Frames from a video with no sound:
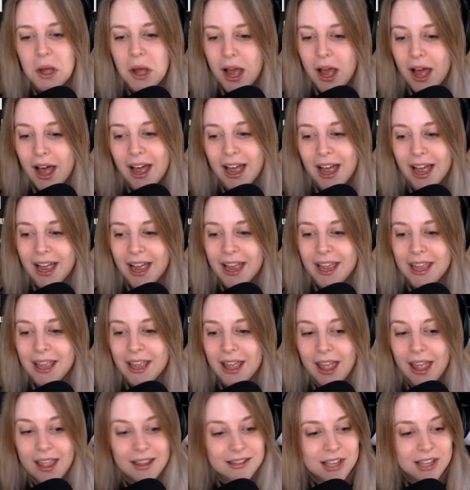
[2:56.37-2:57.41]
I
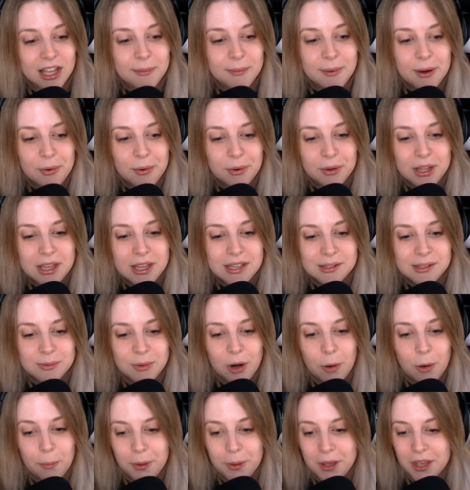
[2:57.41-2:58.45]
it's going to be released what
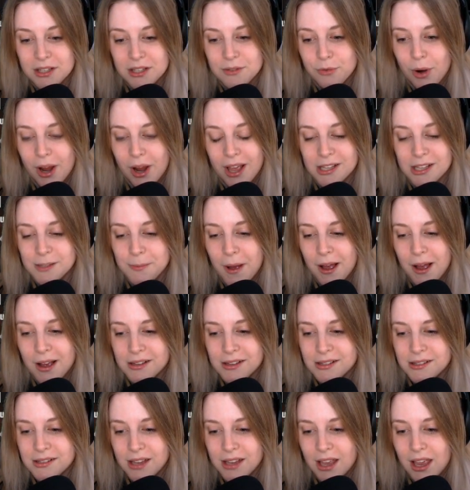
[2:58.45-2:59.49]
on PS4,
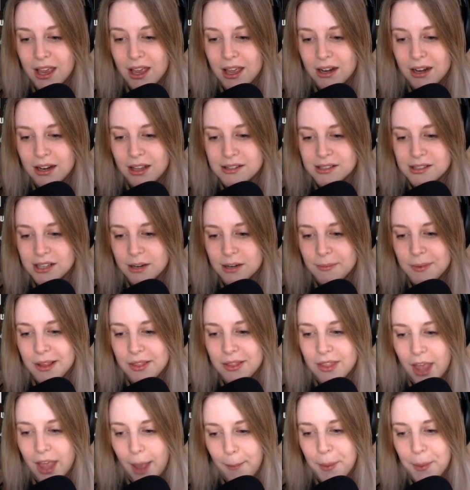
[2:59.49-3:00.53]
Xbox, and it's going to be in
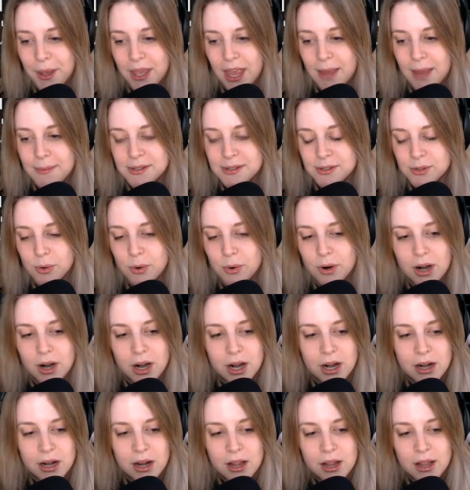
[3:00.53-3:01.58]
the Epic Game Store.